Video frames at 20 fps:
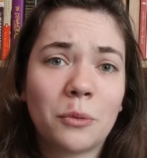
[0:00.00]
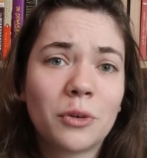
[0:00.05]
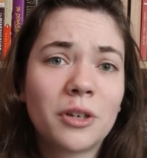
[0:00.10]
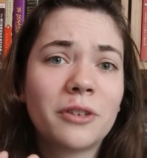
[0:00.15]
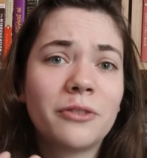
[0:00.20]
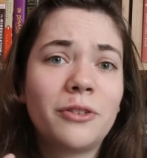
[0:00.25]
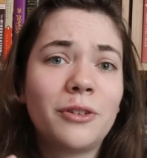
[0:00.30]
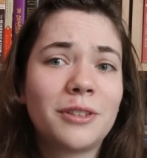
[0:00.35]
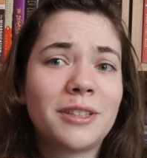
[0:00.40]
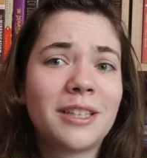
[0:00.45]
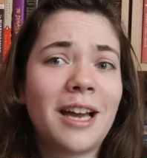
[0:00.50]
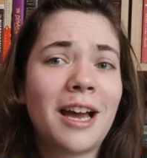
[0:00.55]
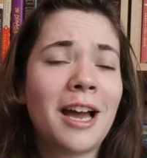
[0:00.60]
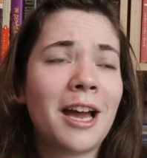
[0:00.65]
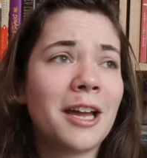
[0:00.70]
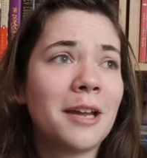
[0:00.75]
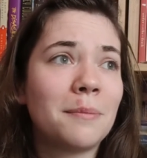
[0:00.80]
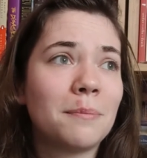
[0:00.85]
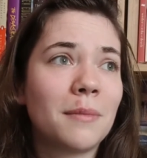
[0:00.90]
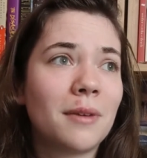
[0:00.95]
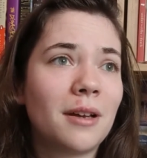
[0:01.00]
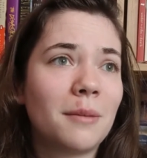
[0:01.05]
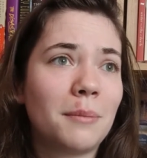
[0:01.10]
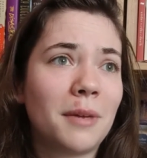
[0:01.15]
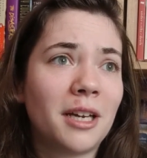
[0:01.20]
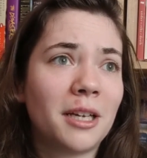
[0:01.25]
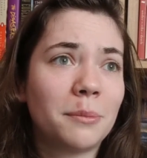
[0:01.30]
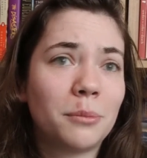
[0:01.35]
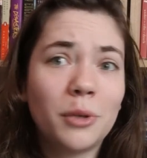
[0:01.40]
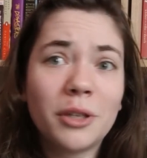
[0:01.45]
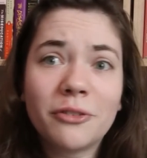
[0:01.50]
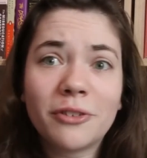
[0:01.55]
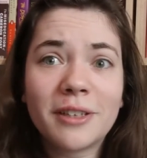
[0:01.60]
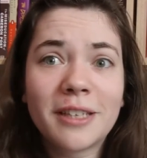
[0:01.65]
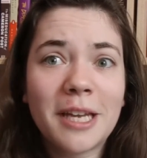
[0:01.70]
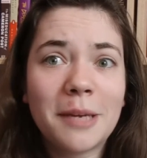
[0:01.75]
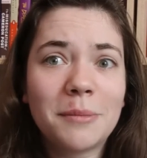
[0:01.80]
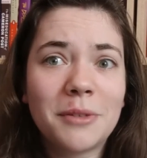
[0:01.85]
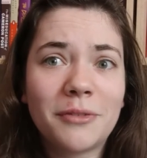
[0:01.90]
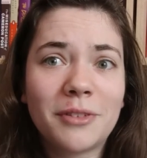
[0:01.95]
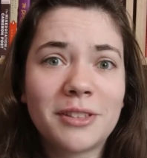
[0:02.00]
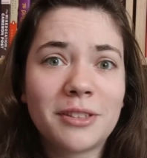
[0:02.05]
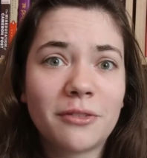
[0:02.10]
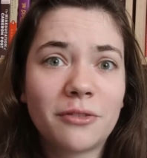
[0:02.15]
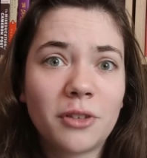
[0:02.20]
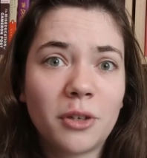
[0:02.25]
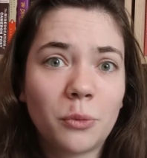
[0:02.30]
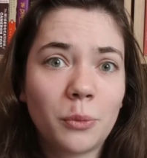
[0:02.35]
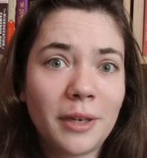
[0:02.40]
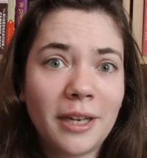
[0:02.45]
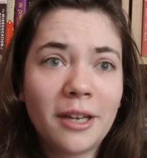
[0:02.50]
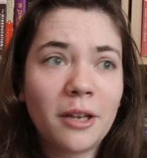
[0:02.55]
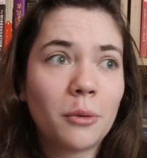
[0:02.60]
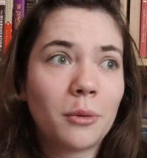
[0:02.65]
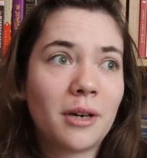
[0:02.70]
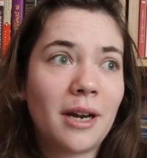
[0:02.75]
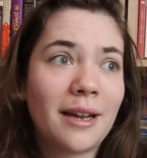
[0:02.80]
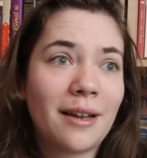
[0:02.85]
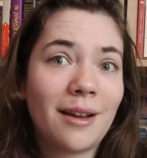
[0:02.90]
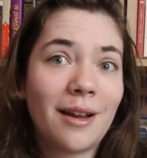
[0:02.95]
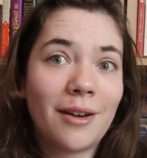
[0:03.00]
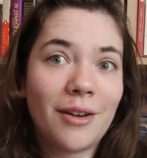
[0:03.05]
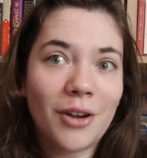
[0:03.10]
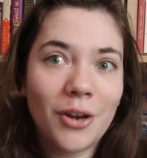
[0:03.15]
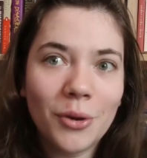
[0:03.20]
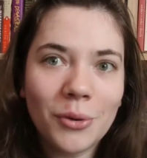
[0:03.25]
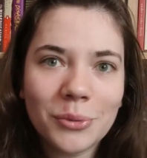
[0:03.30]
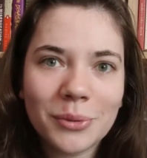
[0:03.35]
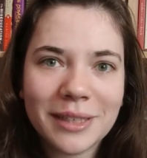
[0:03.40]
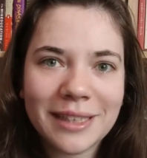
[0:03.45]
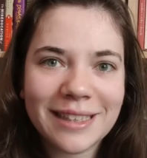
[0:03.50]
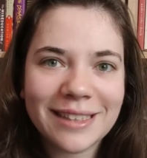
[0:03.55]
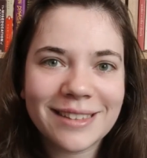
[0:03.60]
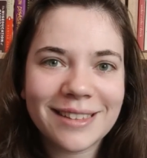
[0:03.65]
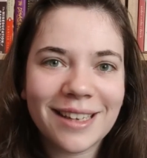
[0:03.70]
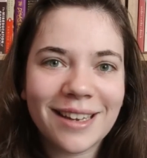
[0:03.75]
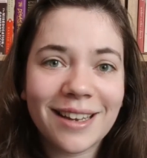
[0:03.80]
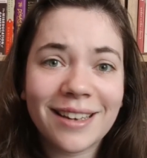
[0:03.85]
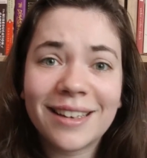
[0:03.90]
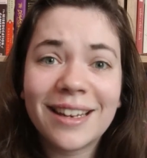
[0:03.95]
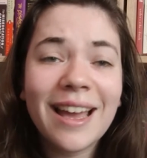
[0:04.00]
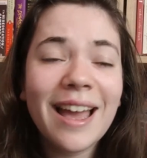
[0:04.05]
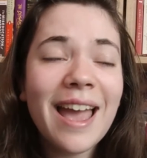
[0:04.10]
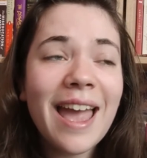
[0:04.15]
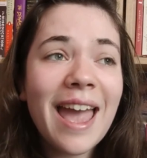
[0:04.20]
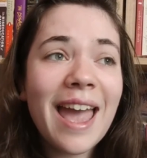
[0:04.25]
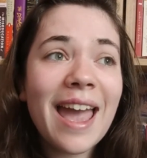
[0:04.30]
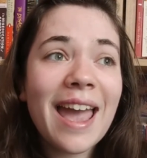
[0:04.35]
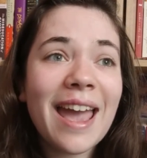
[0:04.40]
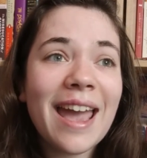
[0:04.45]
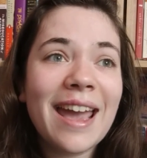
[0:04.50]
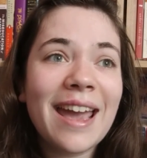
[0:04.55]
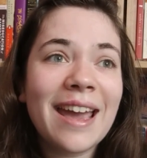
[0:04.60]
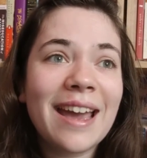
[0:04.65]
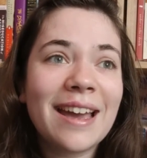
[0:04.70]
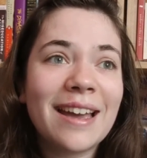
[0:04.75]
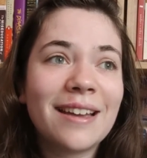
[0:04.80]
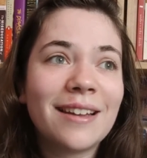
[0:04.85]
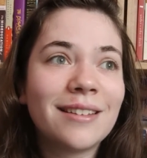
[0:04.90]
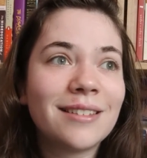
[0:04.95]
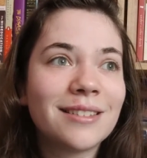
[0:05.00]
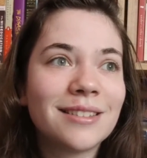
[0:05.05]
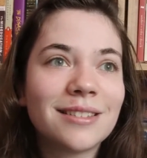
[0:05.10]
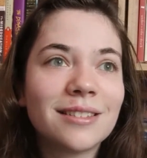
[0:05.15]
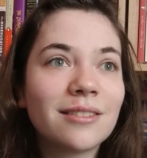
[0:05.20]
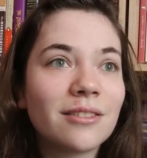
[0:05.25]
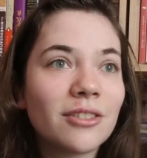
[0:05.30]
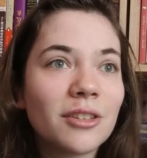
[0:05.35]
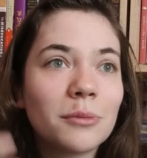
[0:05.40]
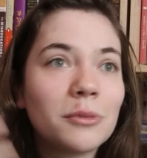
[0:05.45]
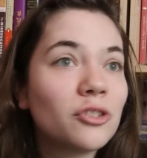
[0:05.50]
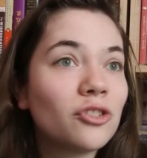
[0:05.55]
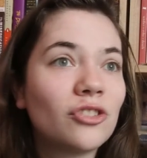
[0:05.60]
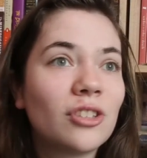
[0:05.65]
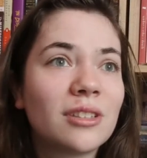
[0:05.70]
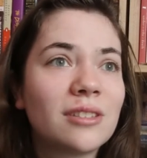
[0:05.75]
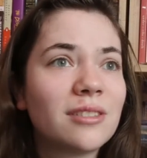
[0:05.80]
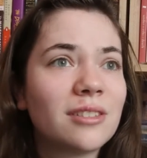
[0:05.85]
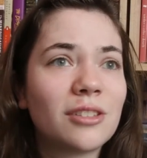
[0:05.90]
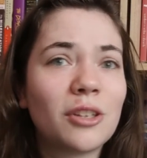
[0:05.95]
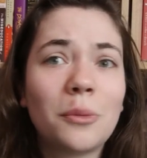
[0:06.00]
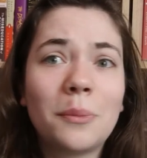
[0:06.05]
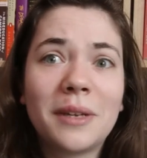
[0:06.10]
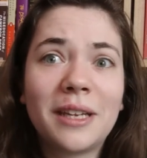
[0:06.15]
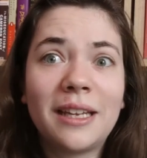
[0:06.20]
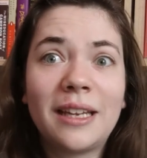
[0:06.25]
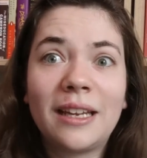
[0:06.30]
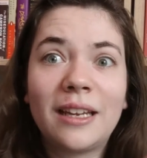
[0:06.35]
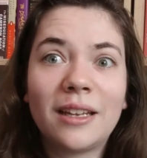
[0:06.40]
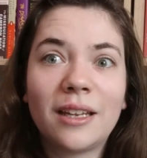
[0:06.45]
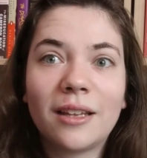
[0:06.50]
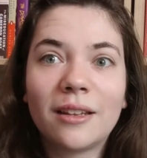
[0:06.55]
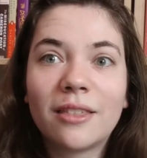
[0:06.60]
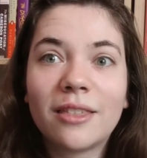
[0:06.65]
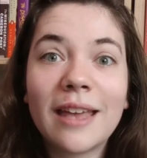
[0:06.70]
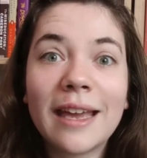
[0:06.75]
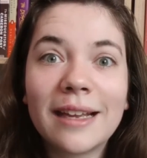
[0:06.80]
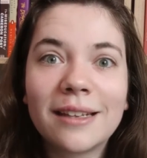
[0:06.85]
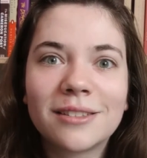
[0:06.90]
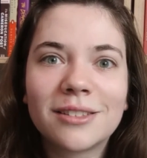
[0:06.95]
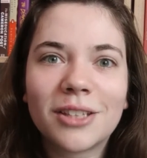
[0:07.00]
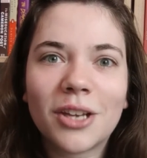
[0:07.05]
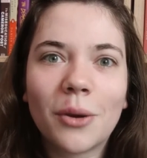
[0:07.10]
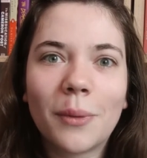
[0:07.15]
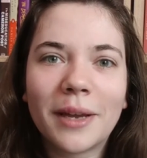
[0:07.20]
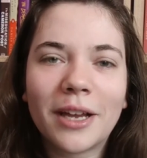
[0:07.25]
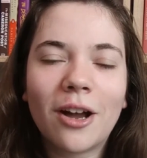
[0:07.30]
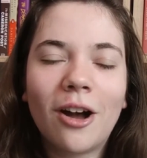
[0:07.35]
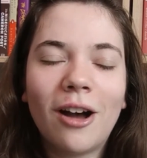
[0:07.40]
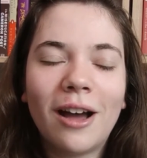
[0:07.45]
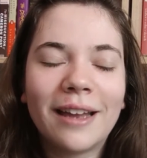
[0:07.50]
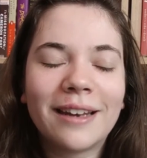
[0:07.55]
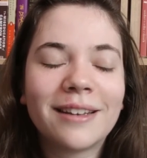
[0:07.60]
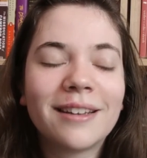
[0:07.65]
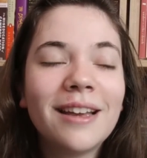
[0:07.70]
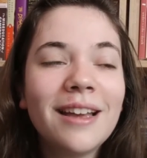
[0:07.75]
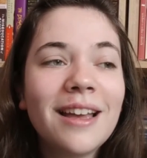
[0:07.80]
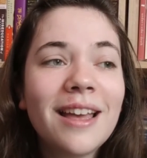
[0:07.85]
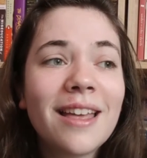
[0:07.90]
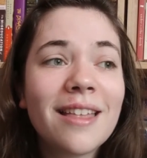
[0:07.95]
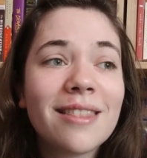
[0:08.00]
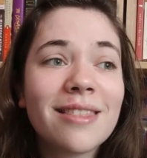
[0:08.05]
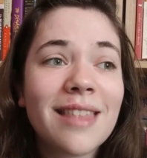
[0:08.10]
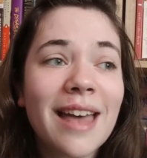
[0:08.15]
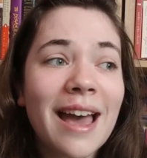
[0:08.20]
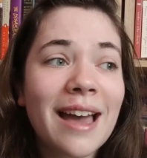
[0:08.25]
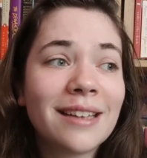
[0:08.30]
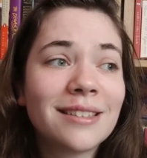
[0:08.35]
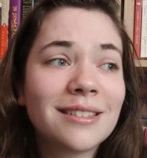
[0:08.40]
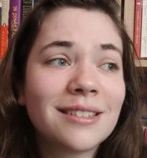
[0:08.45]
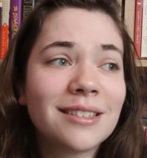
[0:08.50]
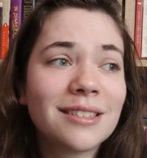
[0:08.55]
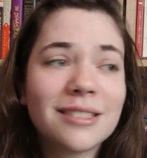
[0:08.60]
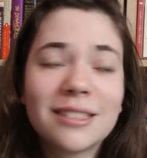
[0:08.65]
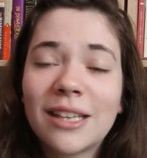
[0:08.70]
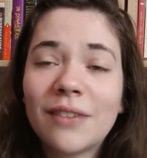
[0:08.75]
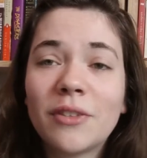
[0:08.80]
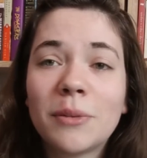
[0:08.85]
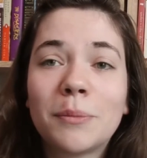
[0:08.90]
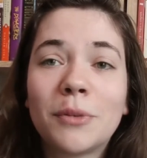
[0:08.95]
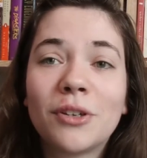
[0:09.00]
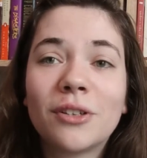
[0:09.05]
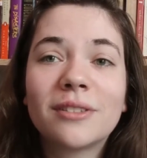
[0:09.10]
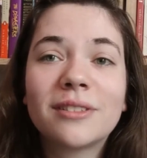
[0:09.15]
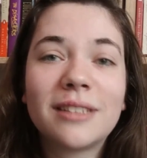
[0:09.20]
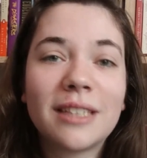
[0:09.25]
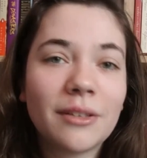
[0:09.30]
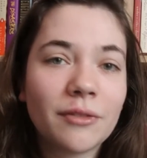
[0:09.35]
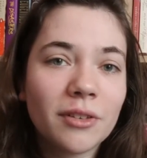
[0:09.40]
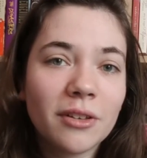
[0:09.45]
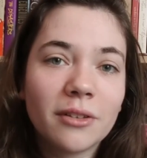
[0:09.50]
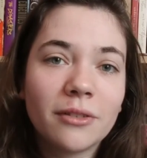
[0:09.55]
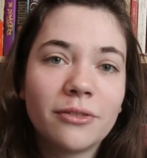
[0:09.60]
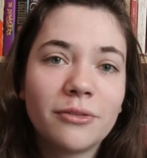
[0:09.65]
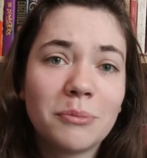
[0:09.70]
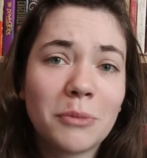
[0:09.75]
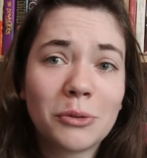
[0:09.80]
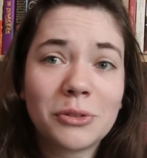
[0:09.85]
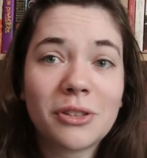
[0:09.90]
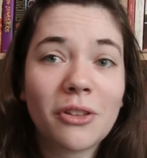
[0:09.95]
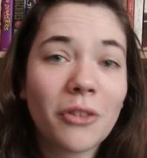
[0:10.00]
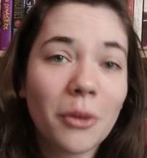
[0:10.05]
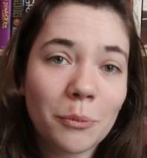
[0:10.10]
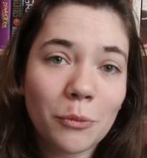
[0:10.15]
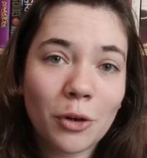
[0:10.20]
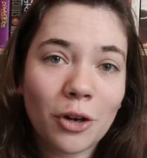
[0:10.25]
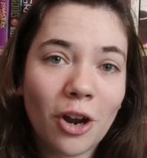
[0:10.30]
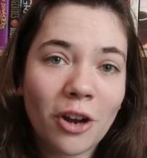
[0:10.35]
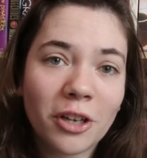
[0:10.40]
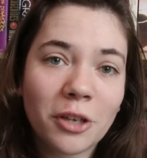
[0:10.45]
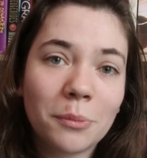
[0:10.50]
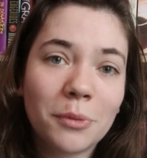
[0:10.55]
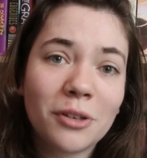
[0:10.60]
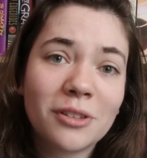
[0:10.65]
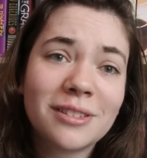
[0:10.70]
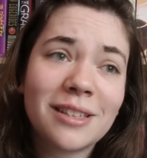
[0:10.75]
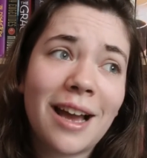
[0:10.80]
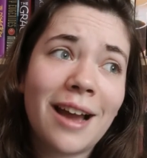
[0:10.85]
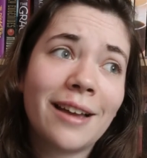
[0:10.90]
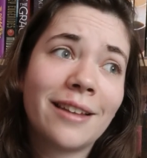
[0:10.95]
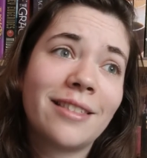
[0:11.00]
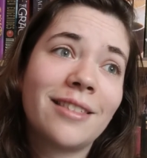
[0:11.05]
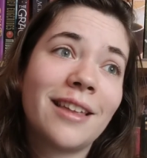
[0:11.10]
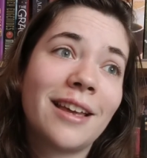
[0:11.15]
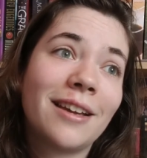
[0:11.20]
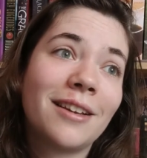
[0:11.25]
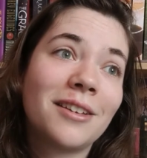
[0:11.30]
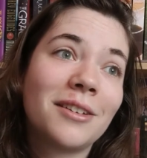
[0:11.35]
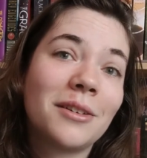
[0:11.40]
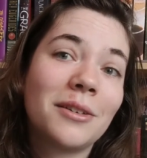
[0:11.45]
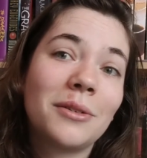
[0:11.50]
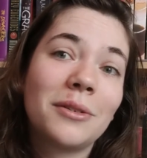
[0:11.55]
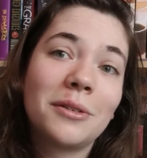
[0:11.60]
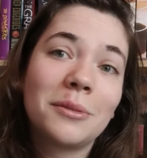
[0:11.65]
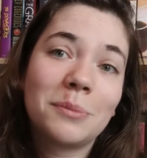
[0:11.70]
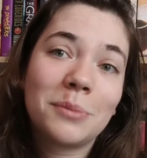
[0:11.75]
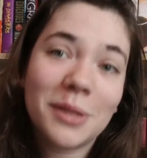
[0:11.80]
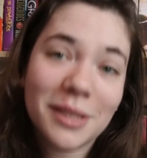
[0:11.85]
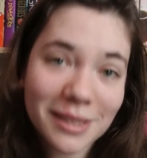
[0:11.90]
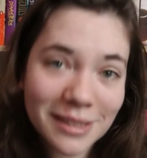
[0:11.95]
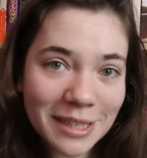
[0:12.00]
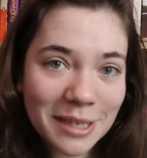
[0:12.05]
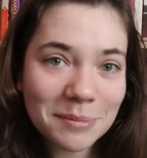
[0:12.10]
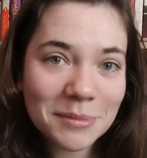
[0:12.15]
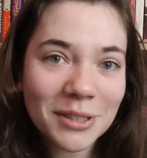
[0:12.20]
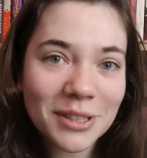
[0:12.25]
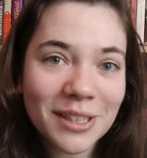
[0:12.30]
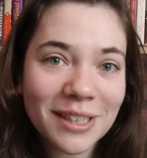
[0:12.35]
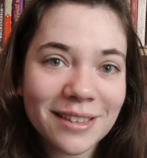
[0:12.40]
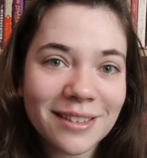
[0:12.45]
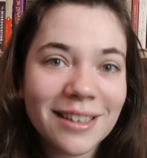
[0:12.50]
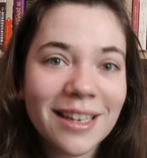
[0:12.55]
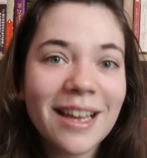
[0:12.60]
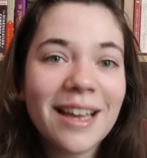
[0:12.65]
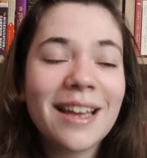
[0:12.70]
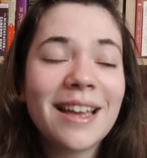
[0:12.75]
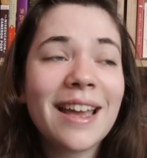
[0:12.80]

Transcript: I work full-time, my boyfriend came to visit for a week where I got no reading done, and there was just so many things going on that 7 books, even if most of them were audiobooks, I think pretty damn good.